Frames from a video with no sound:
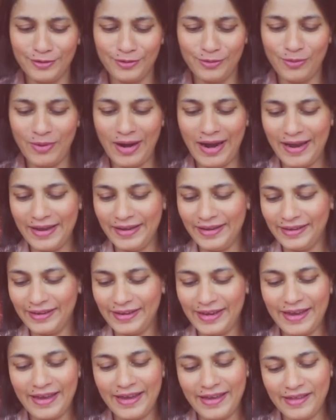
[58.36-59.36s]
Why
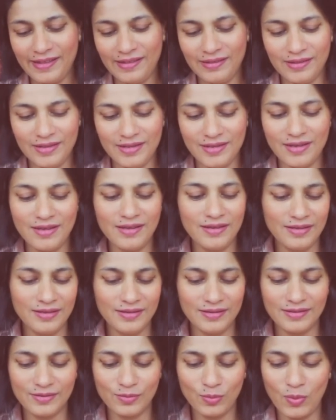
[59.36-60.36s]
again
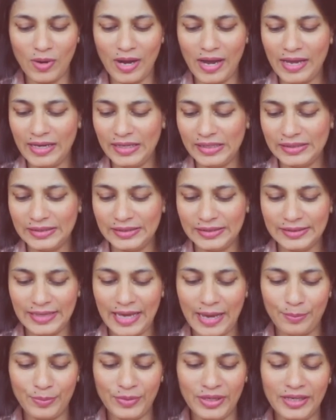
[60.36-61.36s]
this? Why is this
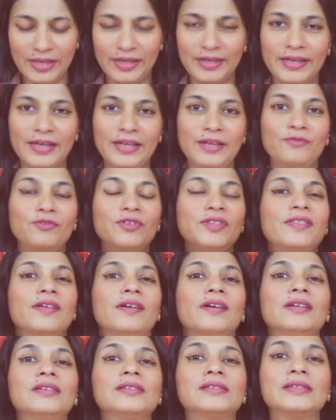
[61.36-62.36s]
happening again with
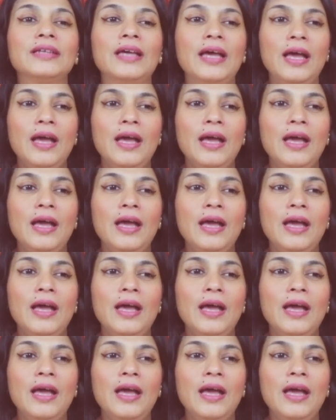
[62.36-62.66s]
us?